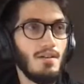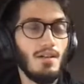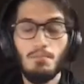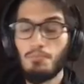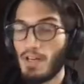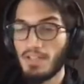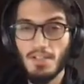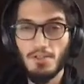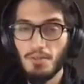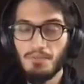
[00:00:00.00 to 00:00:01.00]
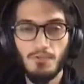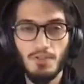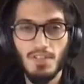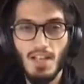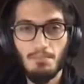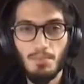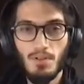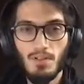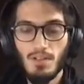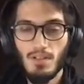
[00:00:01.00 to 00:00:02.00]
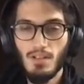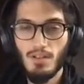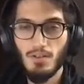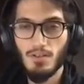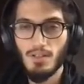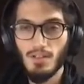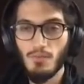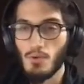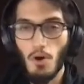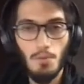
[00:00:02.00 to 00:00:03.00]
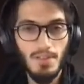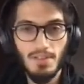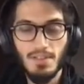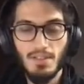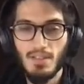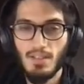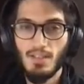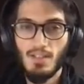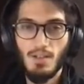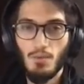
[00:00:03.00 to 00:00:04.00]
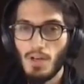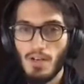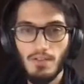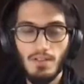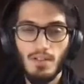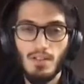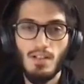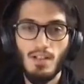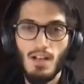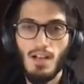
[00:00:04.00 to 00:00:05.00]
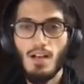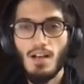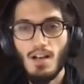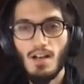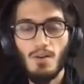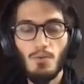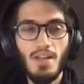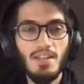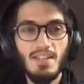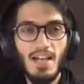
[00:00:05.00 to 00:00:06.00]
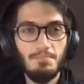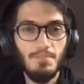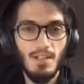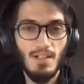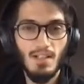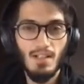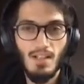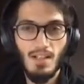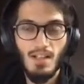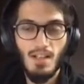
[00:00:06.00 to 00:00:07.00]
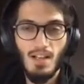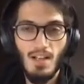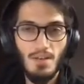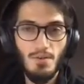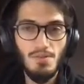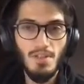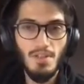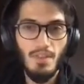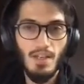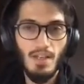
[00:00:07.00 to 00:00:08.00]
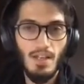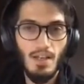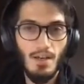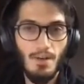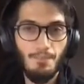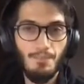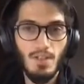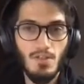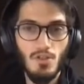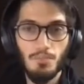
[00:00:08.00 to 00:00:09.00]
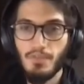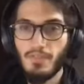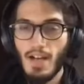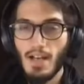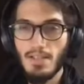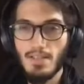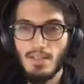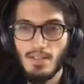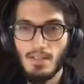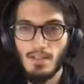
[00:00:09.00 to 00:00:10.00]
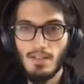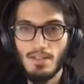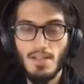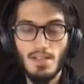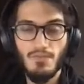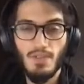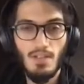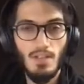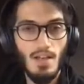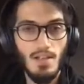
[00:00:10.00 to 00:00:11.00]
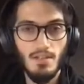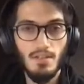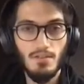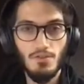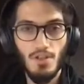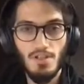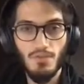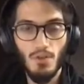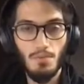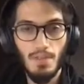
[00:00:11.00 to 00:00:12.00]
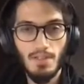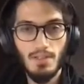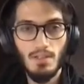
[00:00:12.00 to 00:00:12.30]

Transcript: PrestaShop, for example, or WooCommerce, wherever. We ended up using the Shopify CSV as an interchange format.